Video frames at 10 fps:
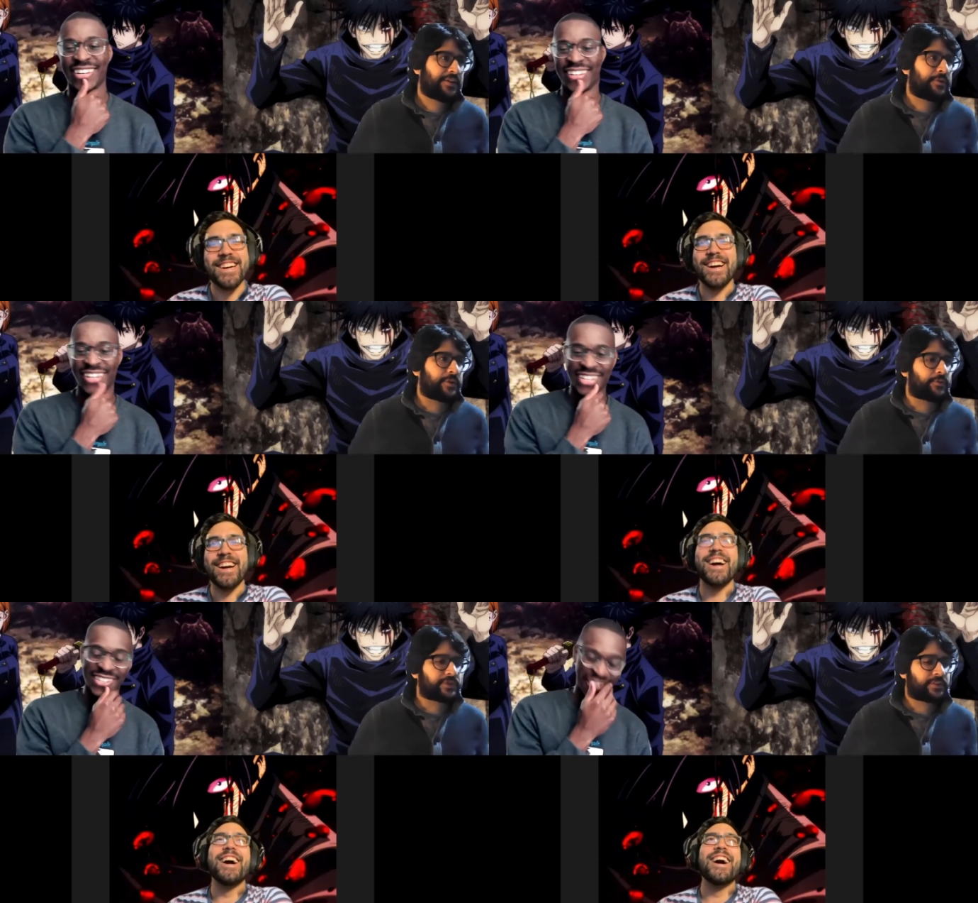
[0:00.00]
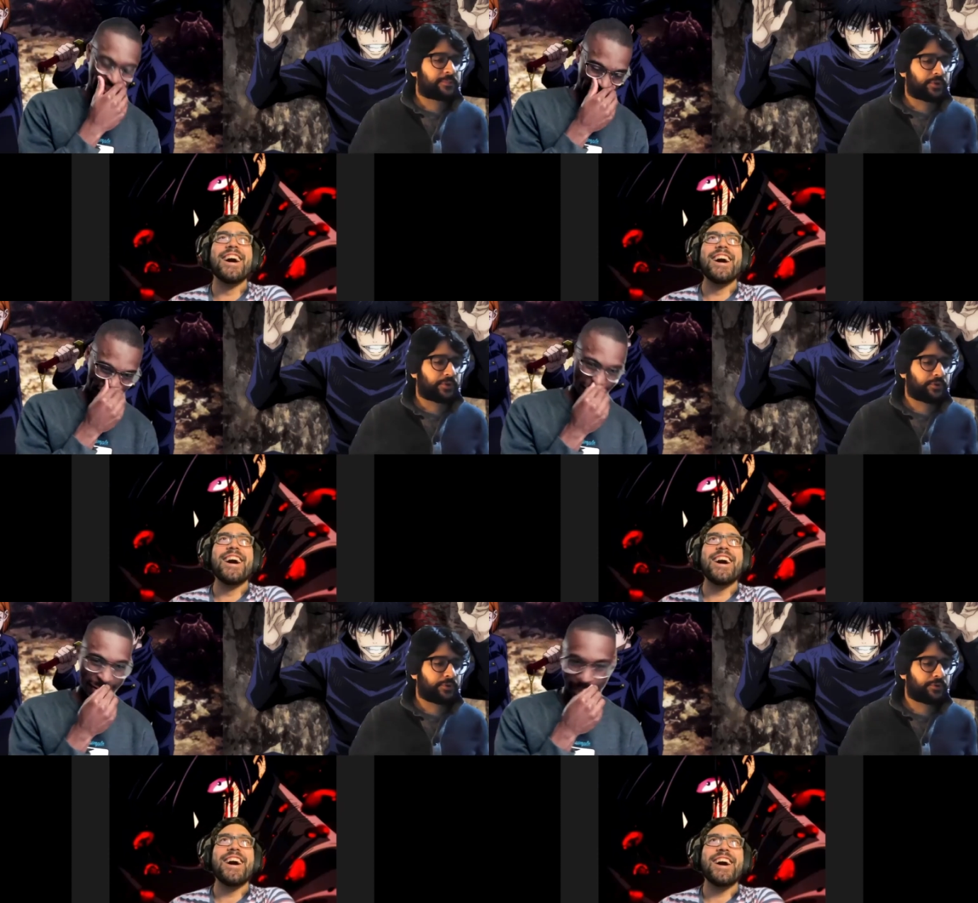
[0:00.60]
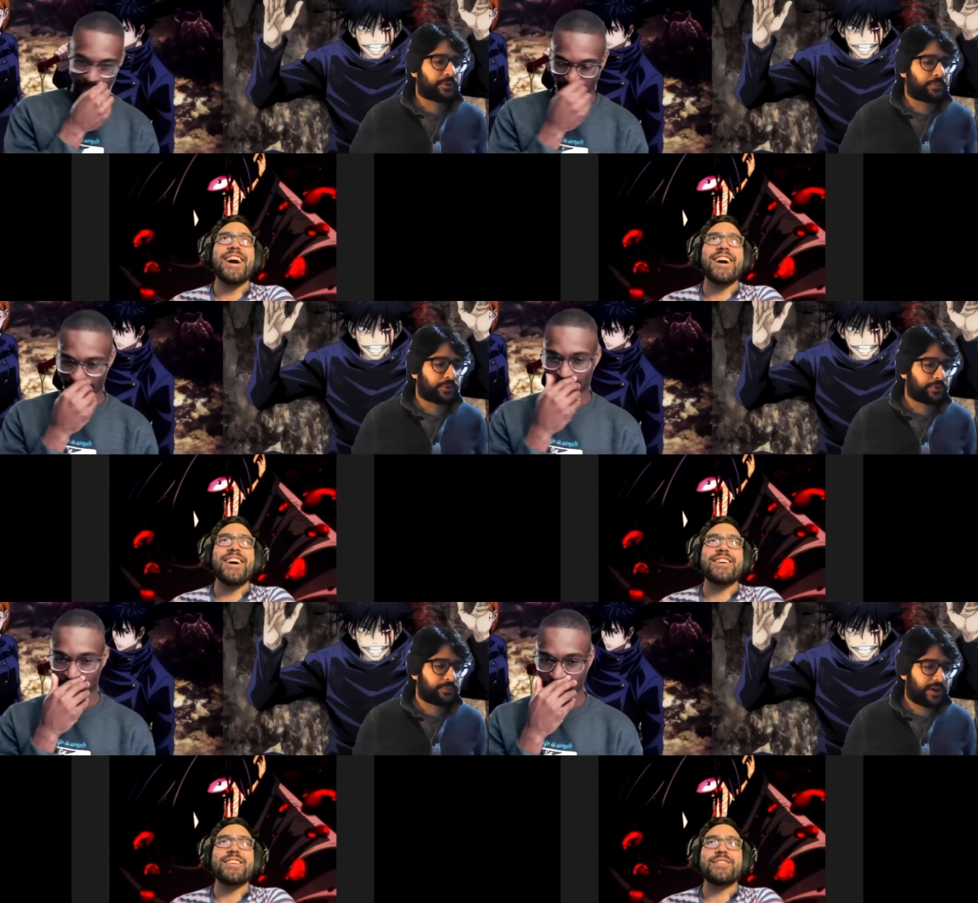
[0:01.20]
Speaker 1: Wait, wasn't the blue the blue
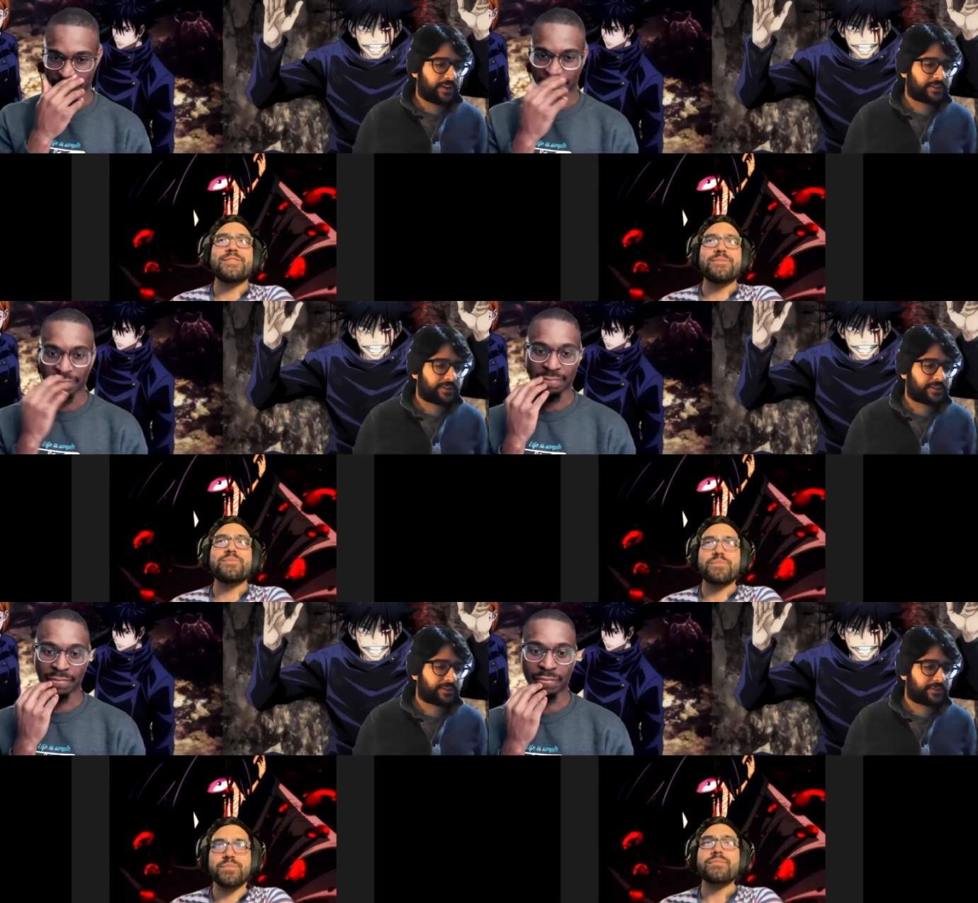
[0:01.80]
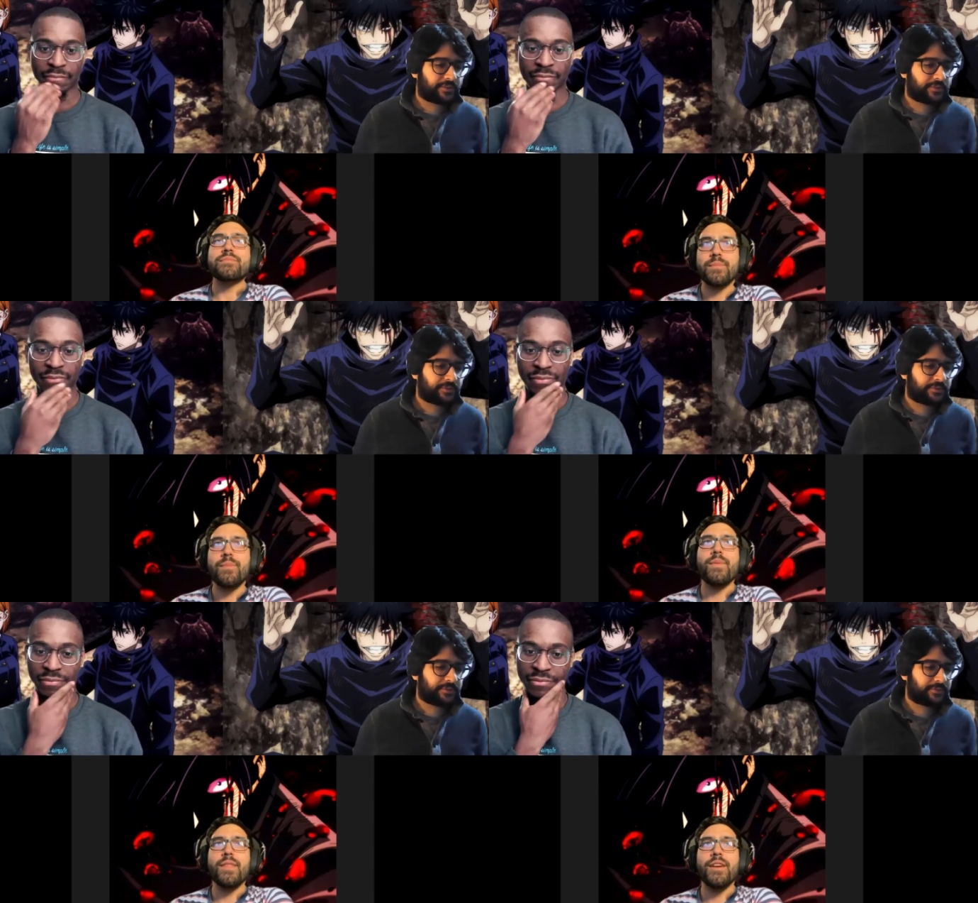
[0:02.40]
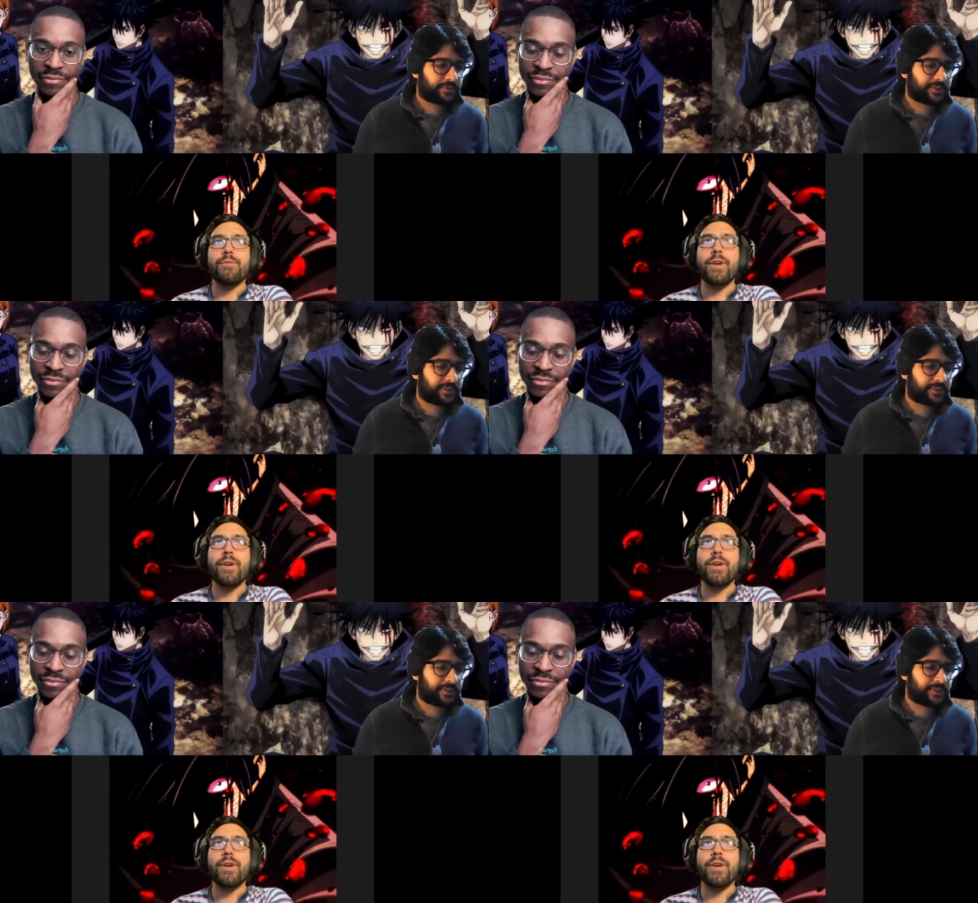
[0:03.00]
monster too? Wasn't